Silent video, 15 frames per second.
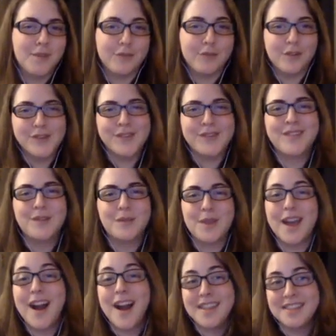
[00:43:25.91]
First,
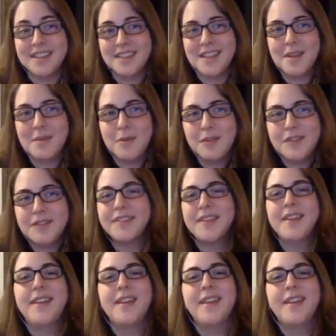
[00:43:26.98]
we hide the labels,